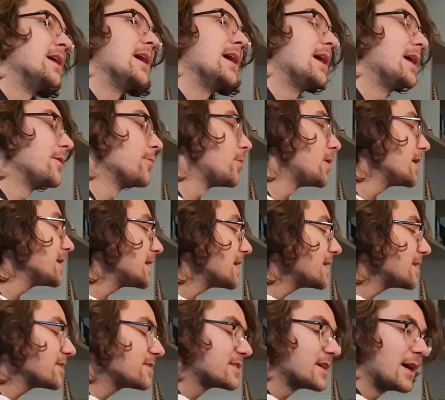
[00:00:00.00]
And why that
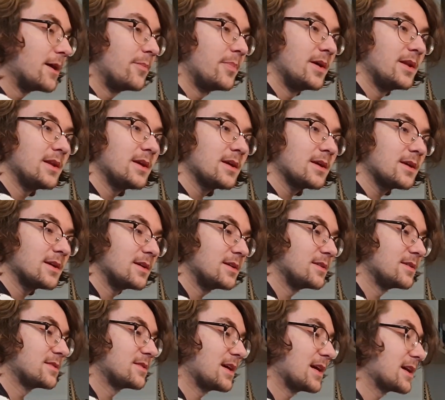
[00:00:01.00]
is happening
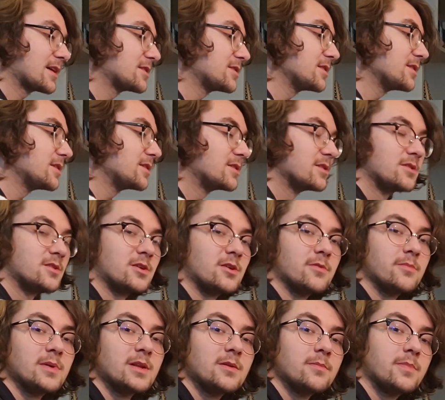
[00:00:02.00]
is actually
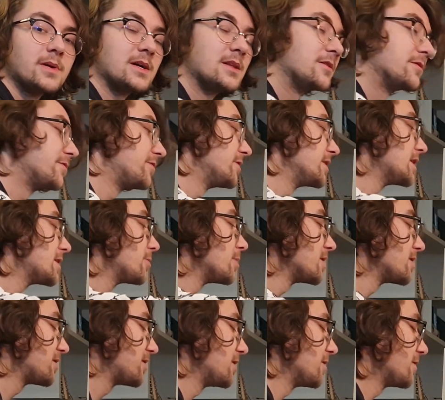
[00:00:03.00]
determined by the
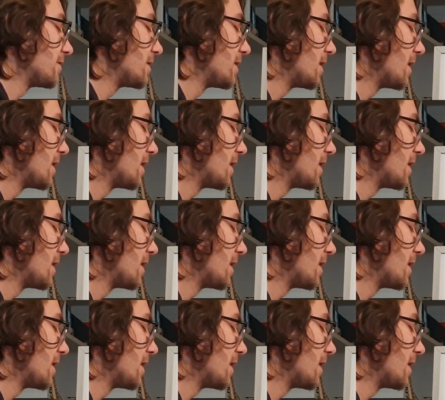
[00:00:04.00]
frequency of the